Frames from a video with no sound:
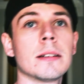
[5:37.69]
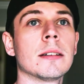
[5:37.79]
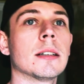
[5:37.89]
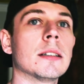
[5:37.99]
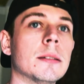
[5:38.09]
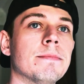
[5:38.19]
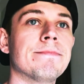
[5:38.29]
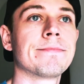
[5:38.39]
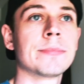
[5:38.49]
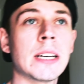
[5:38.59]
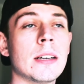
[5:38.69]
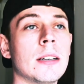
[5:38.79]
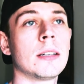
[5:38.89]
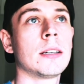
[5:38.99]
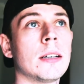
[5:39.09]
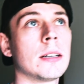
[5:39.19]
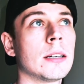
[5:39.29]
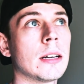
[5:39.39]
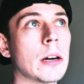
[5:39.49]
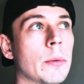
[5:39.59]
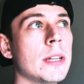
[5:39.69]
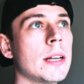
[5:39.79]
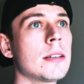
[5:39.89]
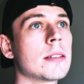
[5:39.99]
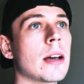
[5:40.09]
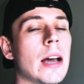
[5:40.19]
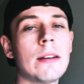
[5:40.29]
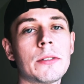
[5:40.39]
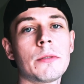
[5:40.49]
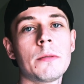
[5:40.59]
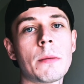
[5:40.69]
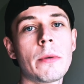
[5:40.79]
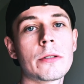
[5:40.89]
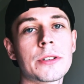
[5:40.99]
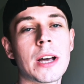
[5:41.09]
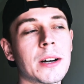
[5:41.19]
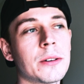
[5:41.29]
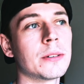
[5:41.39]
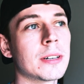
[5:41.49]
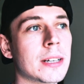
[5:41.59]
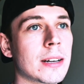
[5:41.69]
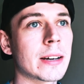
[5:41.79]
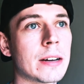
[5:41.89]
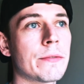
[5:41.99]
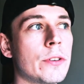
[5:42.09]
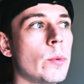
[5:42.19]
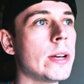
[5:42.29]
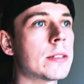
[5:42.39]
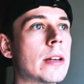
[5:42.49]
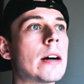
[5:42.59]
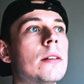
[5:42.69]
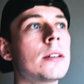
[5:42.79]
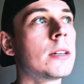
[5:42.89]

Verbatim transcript: Um, and I realized I haven't rode my motorcycle in like a few weeks now.